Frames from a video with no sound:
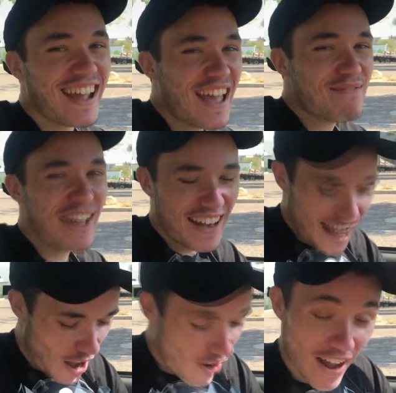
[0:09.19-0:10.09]
Hey, man.
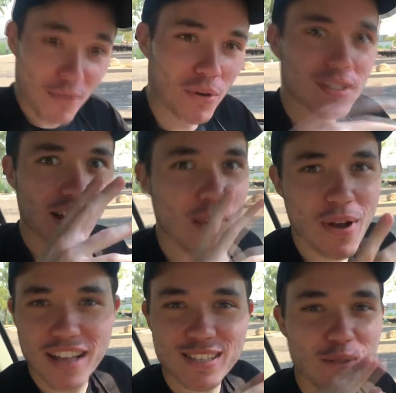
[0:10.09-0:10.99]
All right, well, today
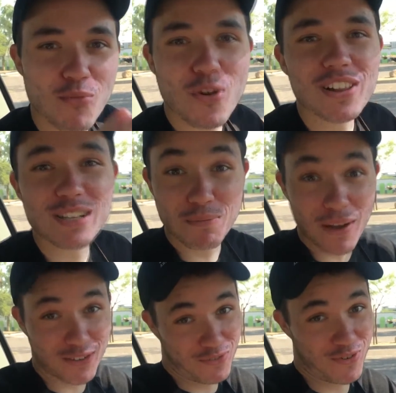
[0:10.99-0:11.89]
we got something really
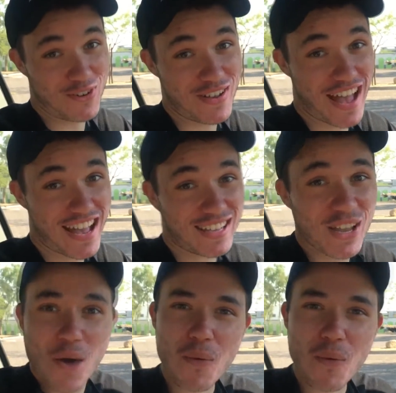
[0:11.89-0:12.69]
special for you guys.